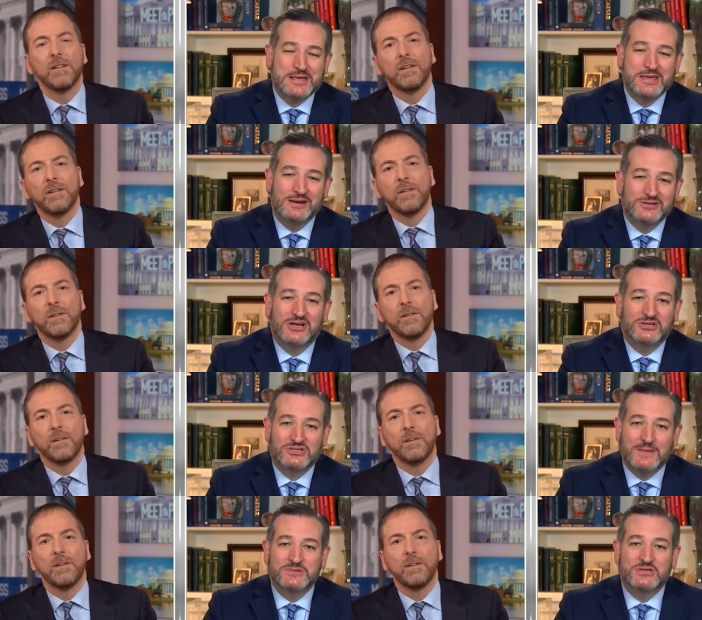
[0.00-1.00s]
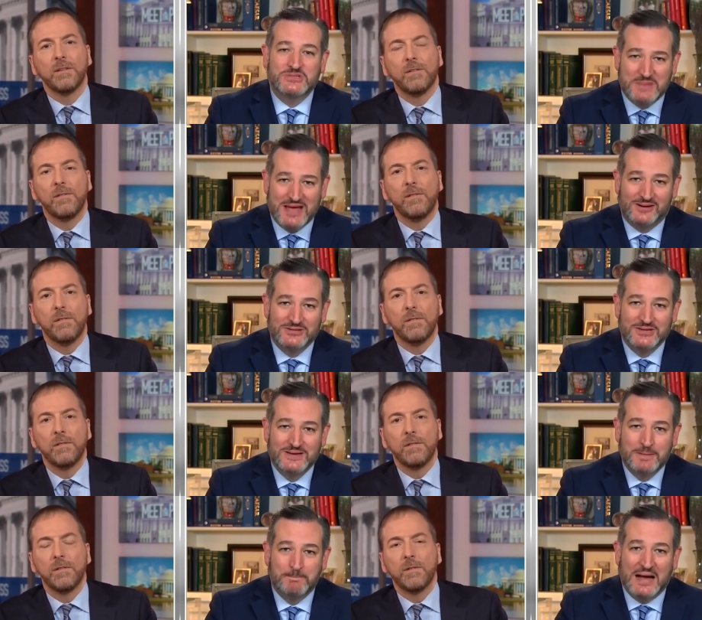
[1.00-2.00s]
Speaker 1: you, know, Chuck, substance
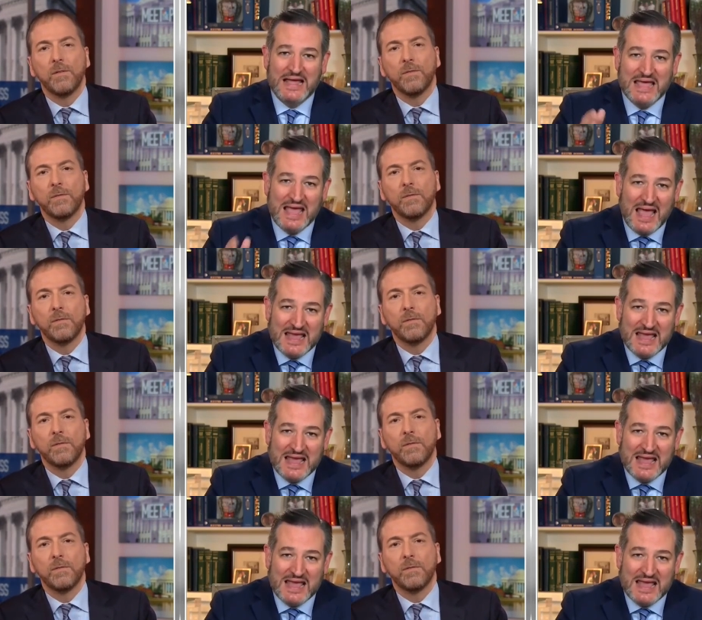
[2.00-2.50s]
matters. By